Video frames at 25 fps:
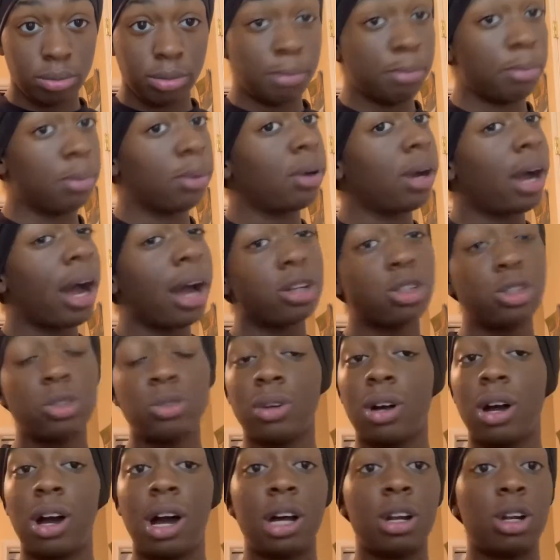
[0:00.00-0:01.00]
Boy, I shoot
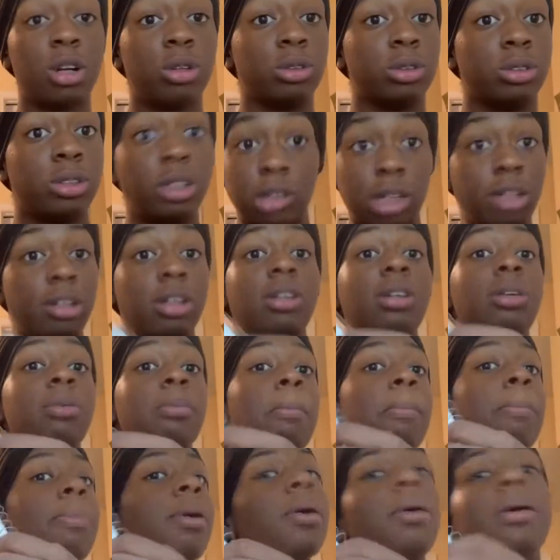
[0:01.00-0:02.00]
on auto.
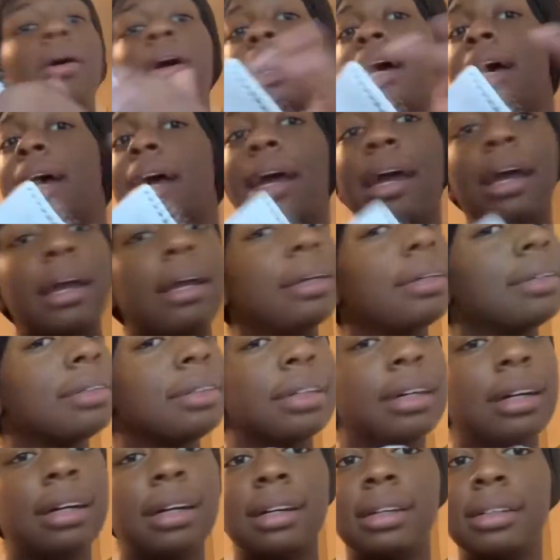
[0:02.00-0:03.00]

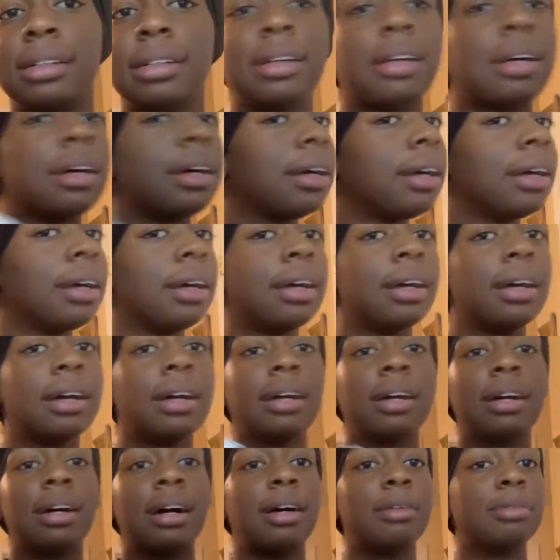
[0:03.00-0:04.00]
Boy,
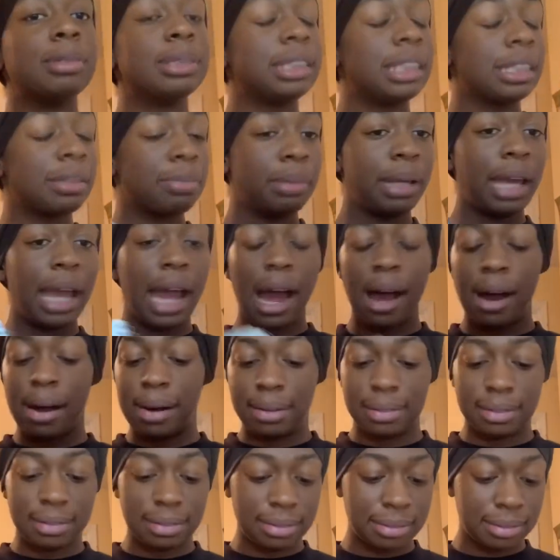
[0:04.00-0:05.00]
almost took me
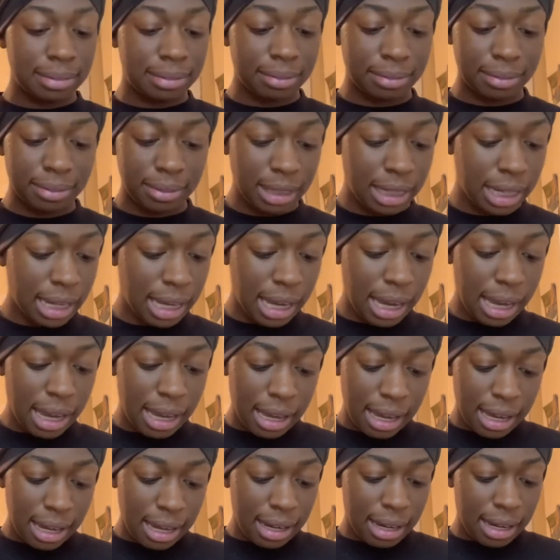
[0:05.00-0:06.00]
out.
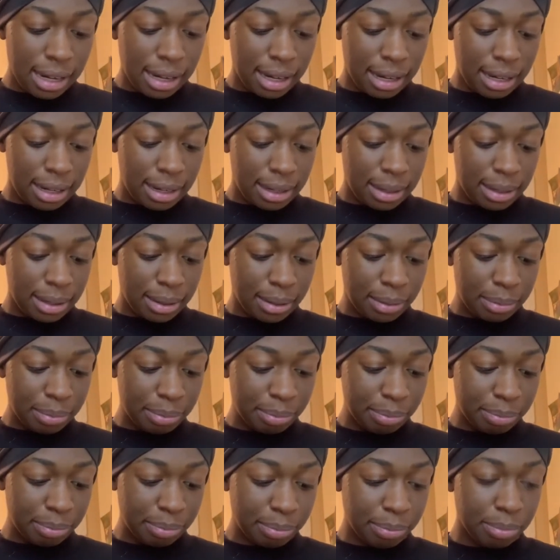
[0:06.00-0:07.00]
You're
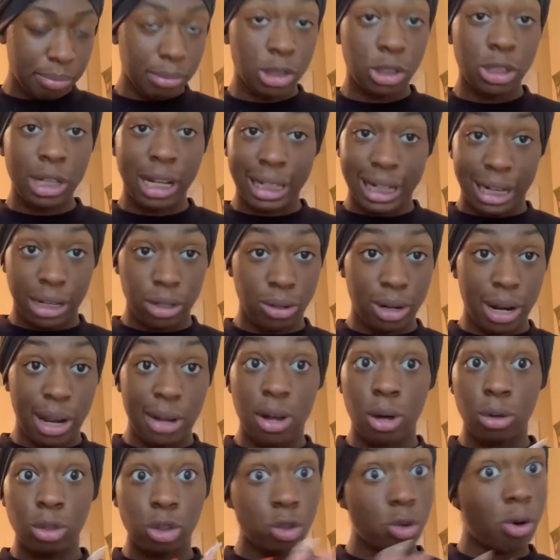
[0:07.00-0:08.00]
not allowed to do that.
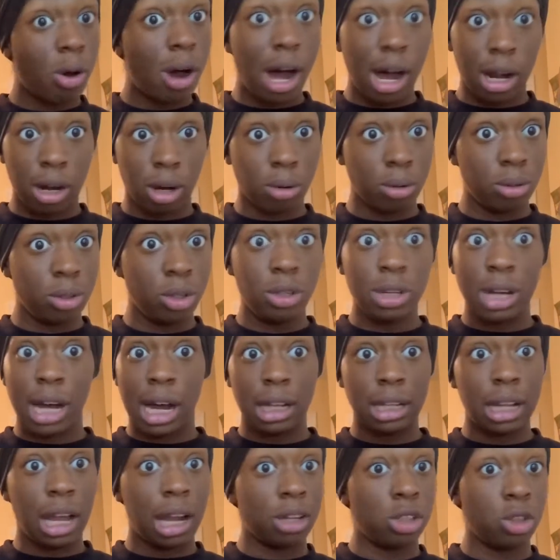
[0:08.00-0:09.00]
Don't shoot on auto. You're not
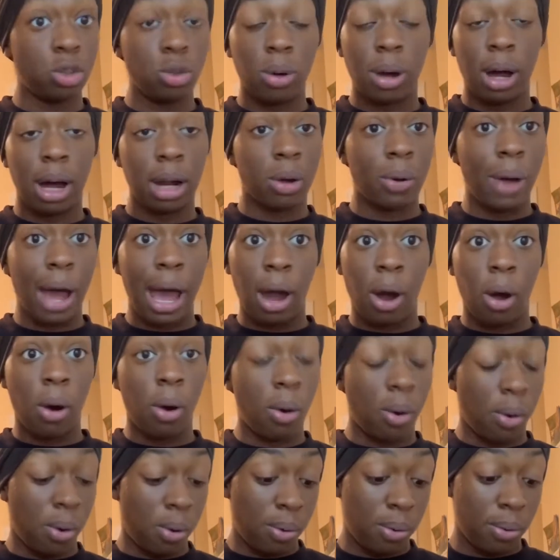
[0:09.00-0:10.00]
allowed to shoot on auto at
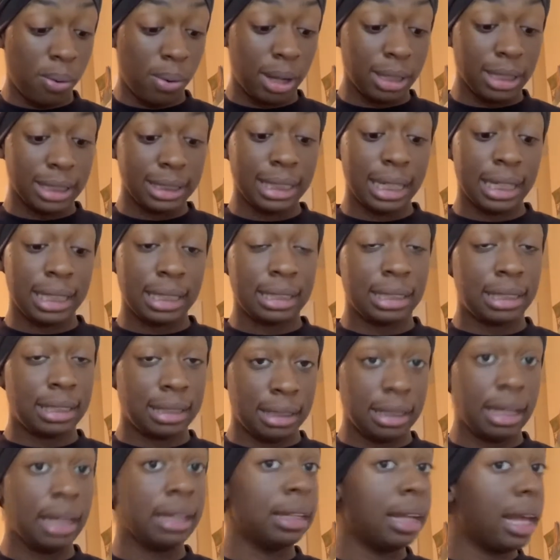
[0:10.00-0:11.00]
all. I'm gonna say
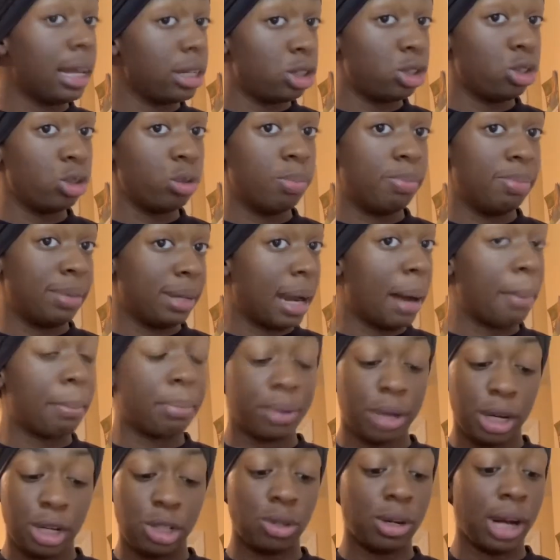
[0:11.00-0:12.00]
they let you, but I'm
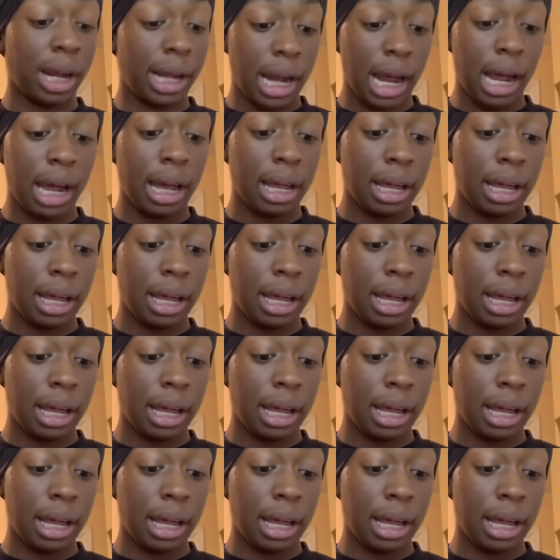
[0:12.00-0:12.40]
pretty sure they not.